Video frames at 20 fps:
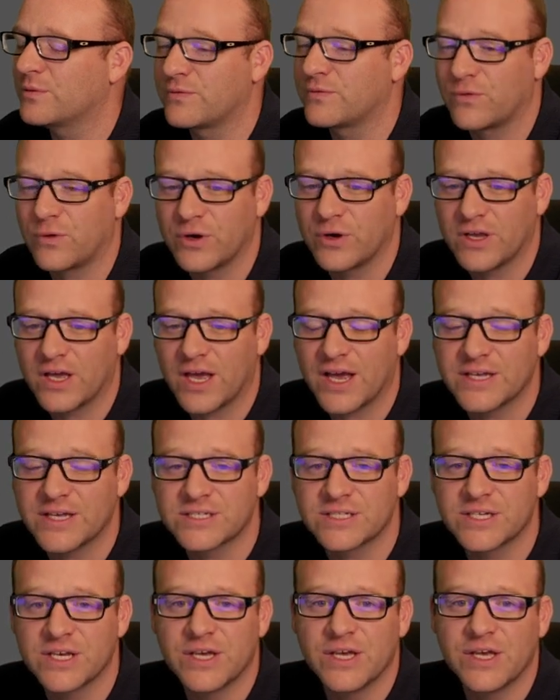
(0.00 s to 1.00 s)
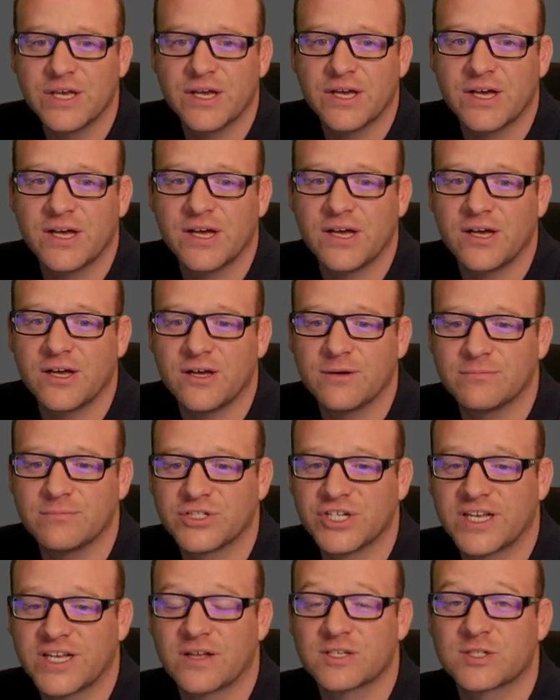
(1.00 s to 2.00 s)
for you guys.
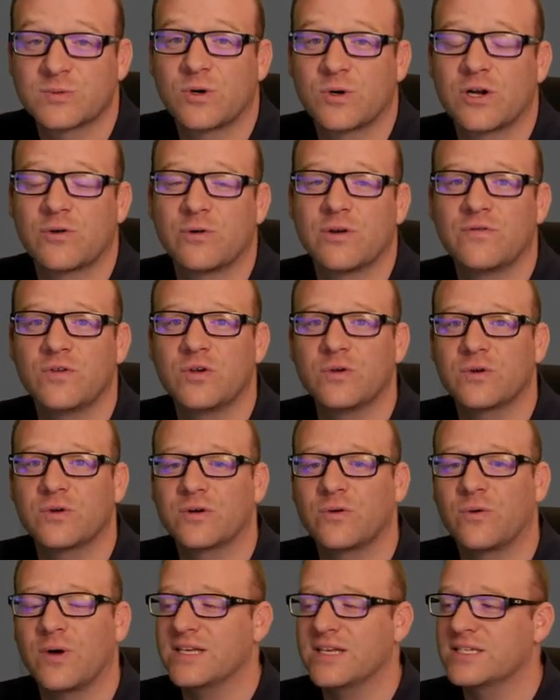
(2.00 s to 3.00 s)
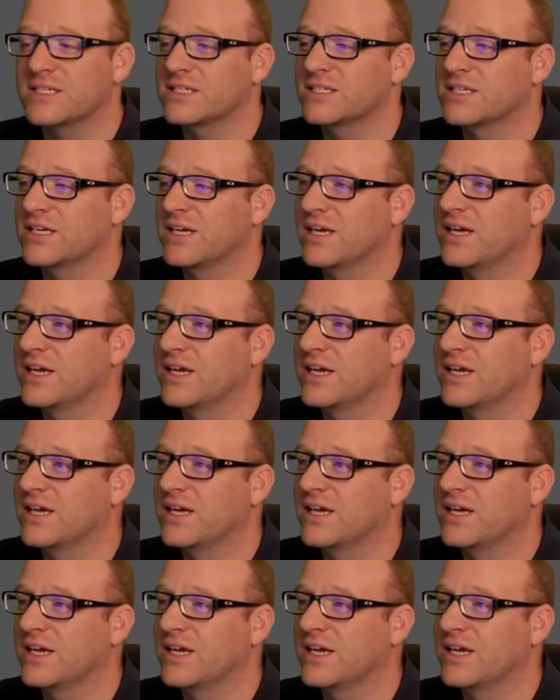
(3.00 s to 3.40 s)
Check out smarter review requests.